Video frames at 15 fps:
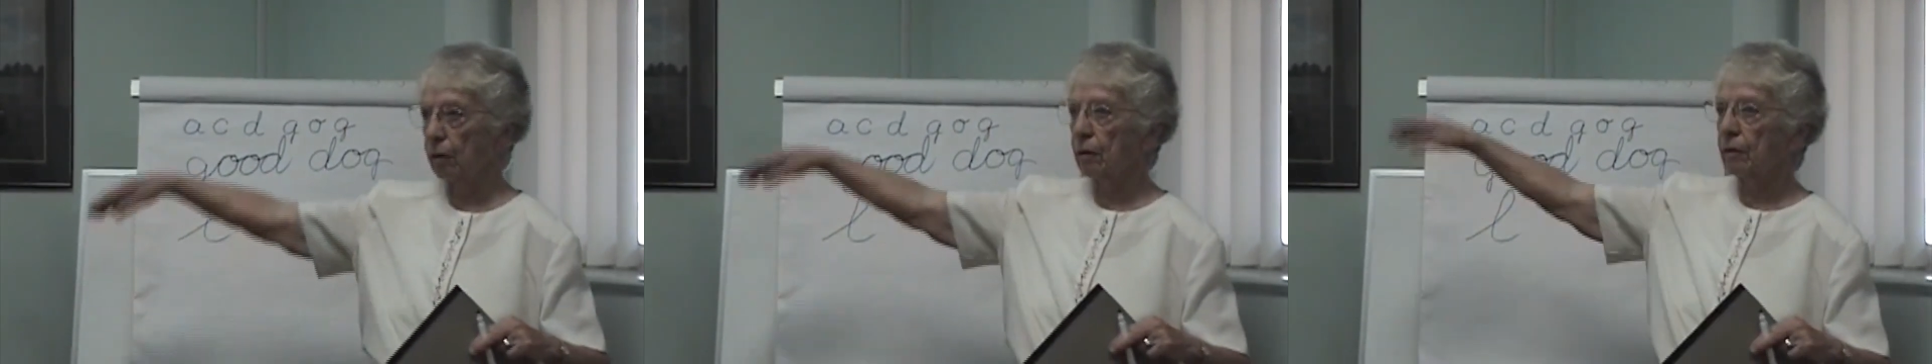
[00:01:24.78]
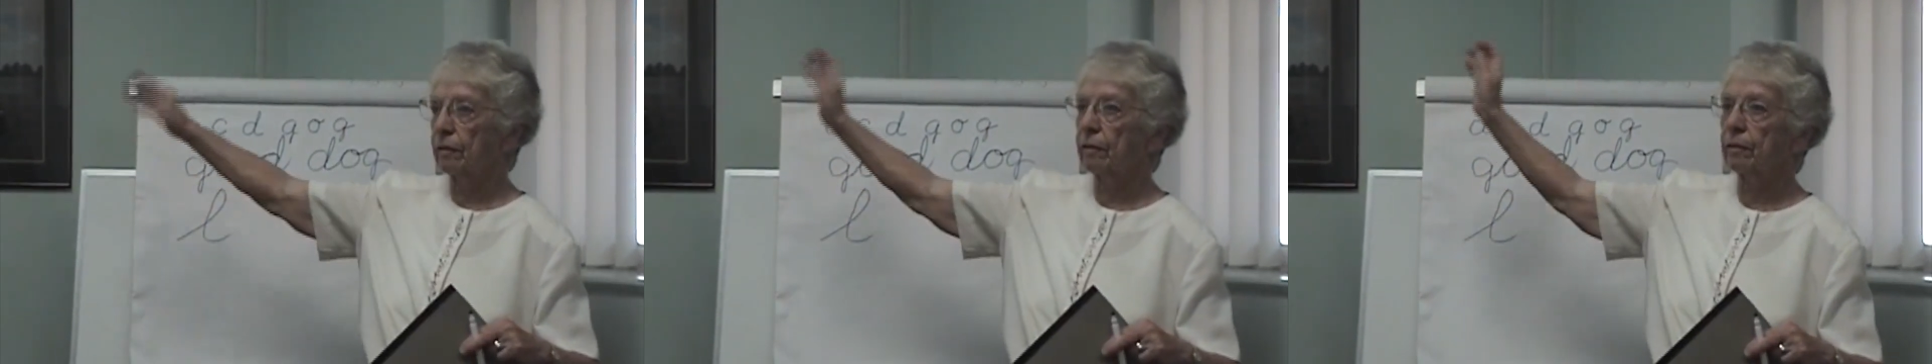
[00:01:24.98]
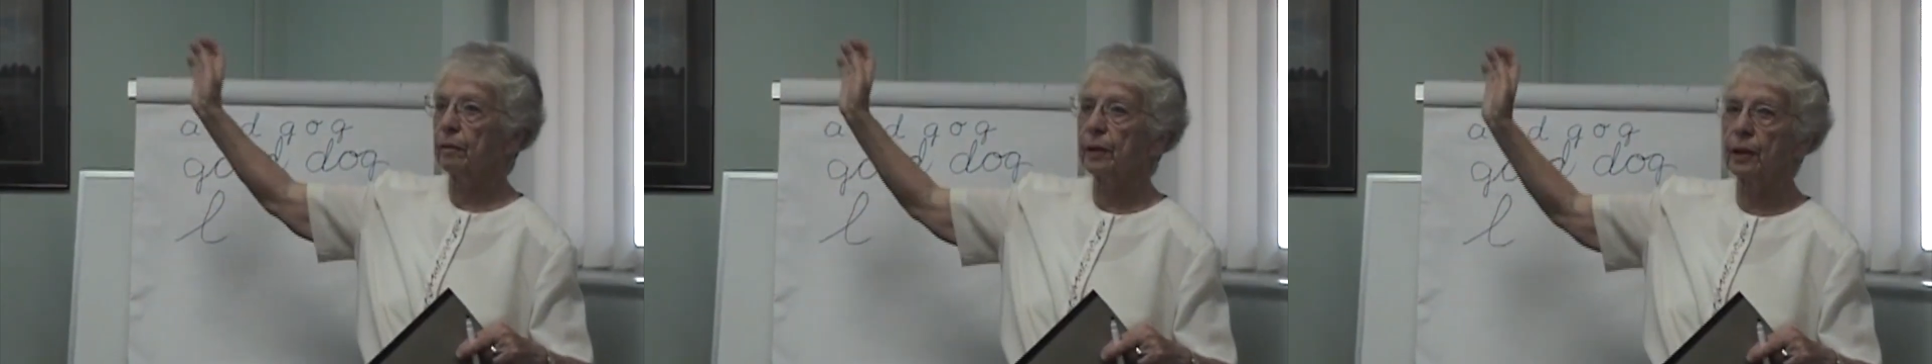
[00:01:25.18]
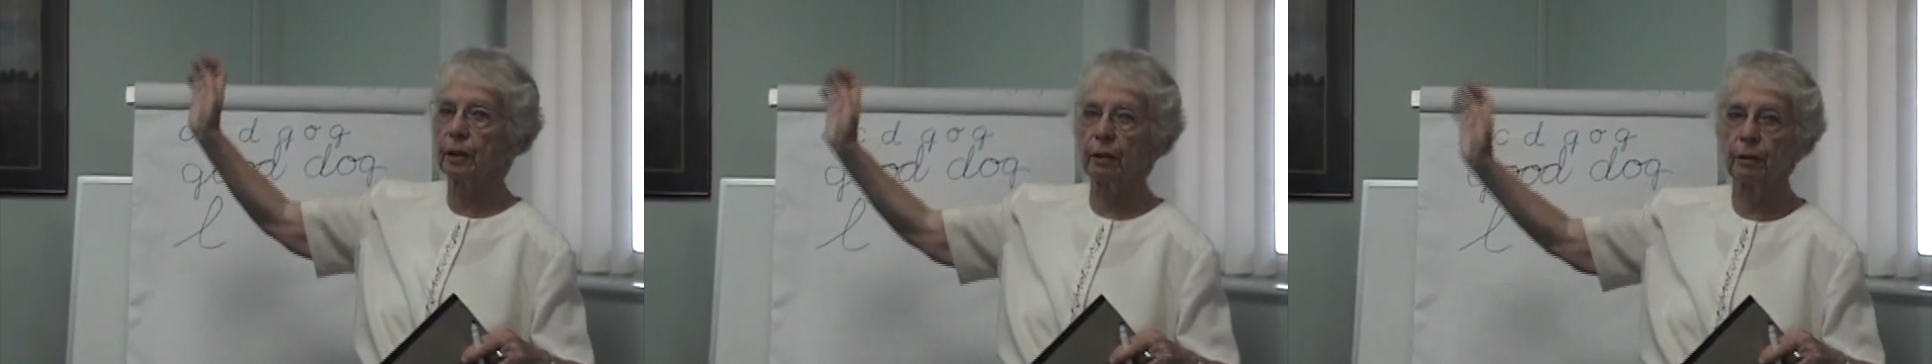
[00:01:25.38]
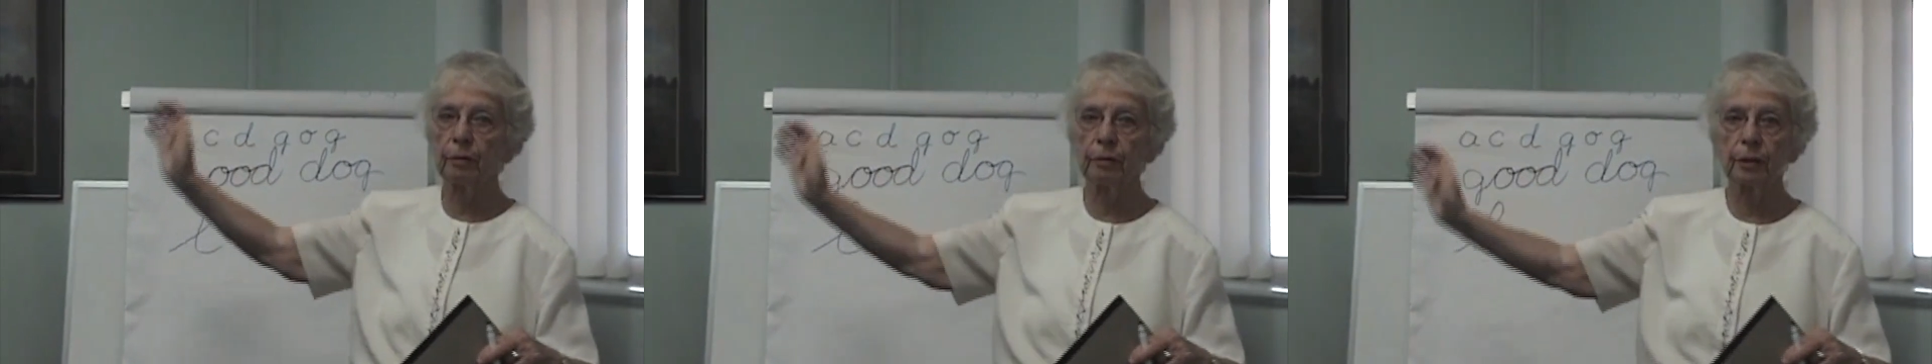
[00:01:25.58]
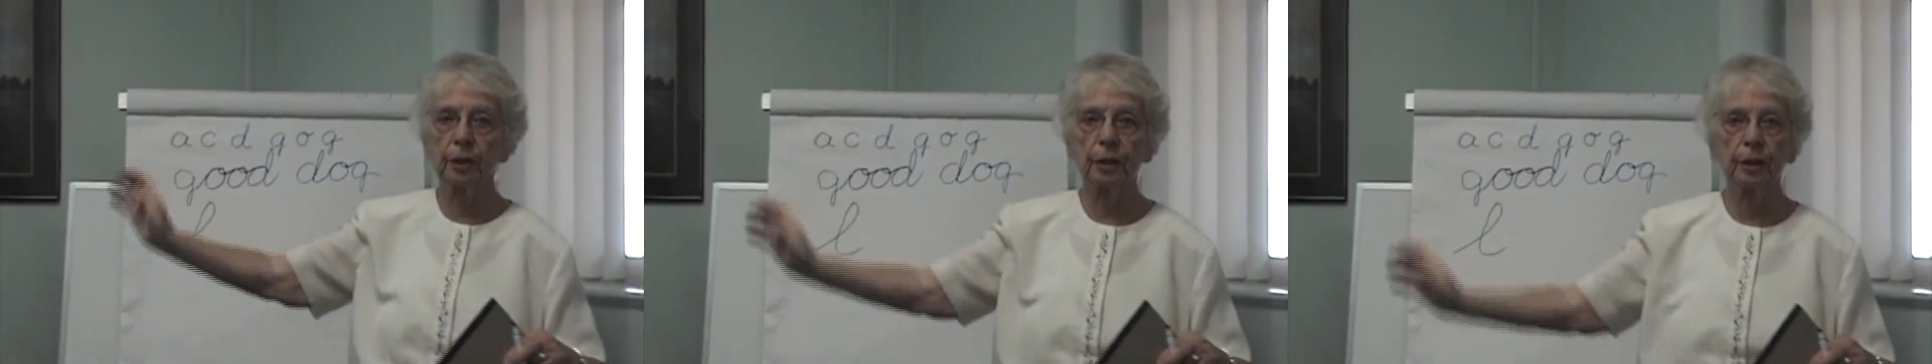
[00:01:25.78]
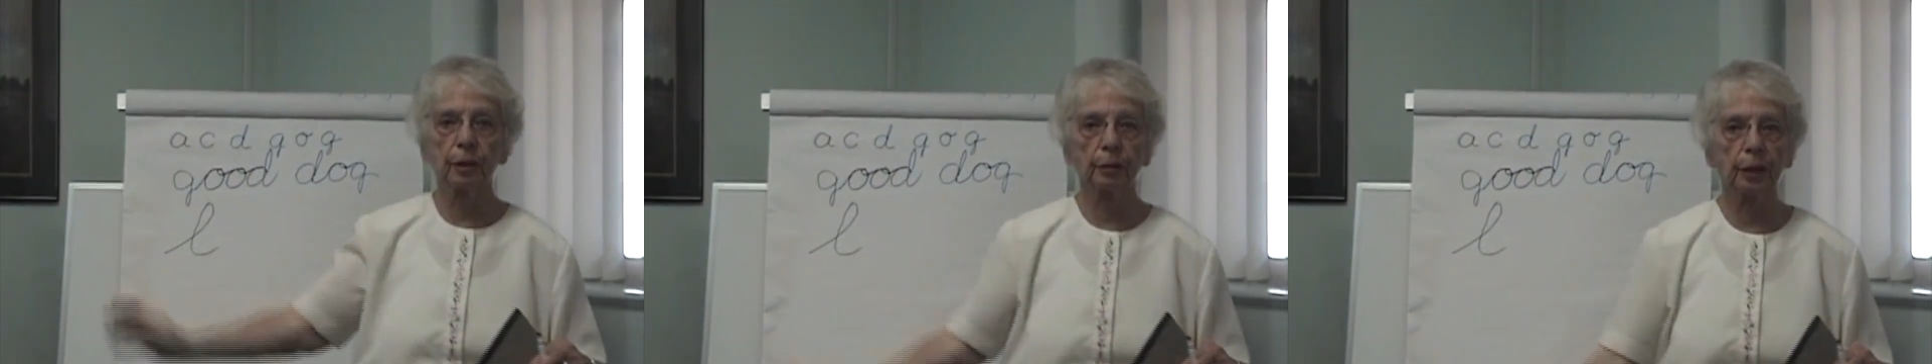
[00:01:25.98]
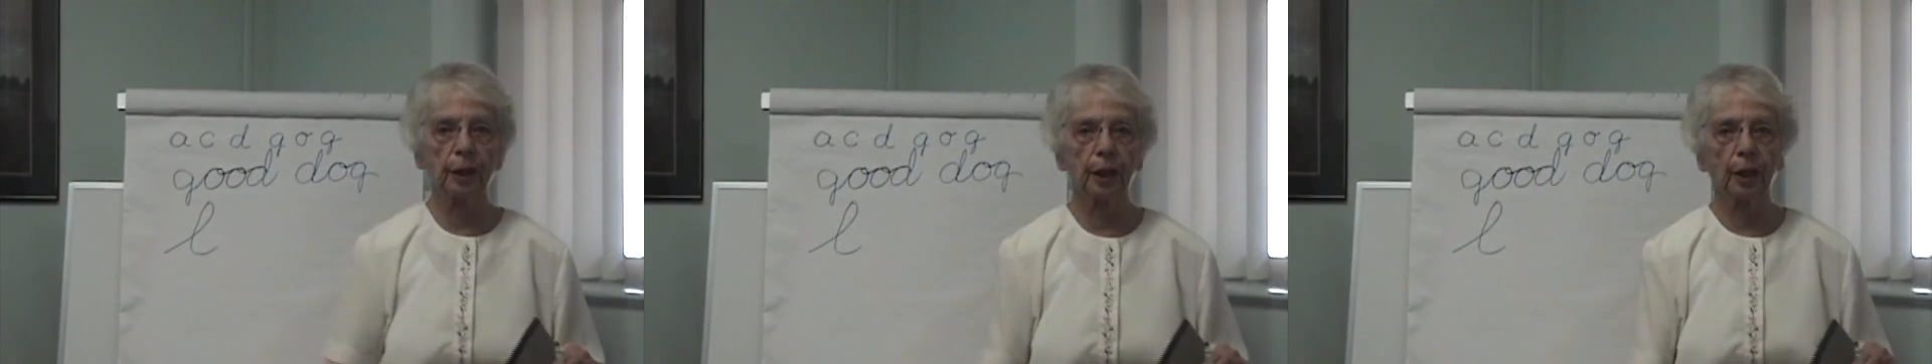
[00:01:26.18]
off we go to
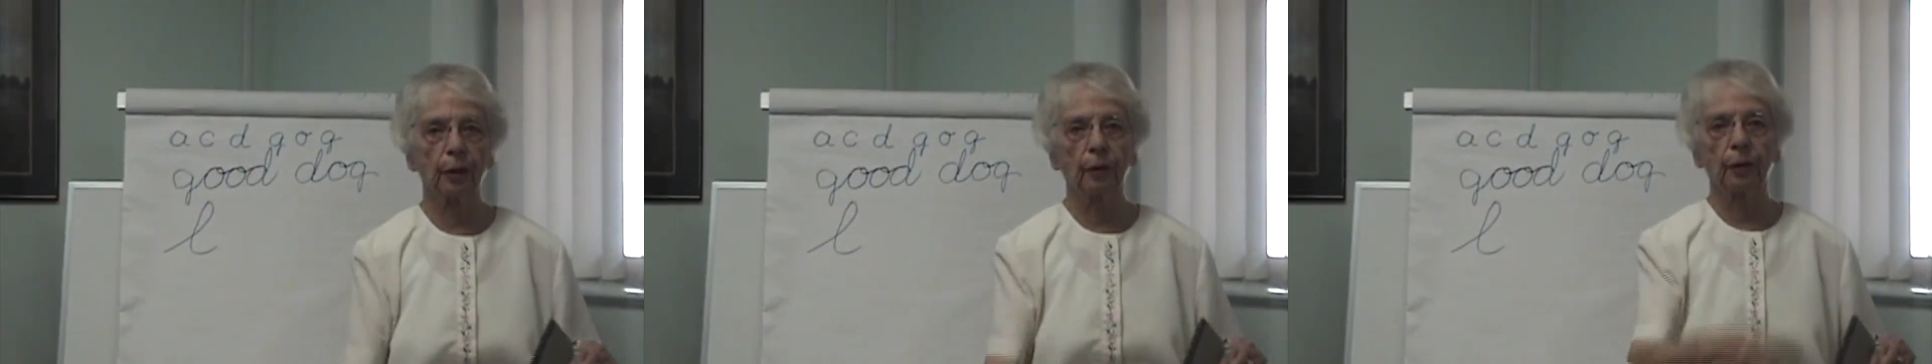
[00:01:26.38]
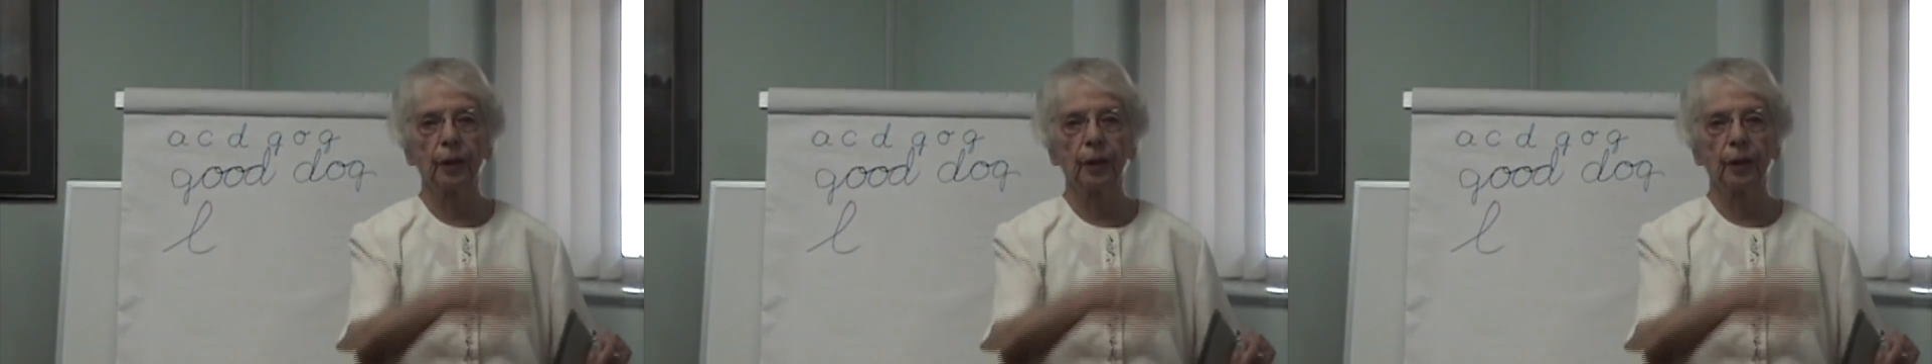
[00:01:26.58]
Tokyo.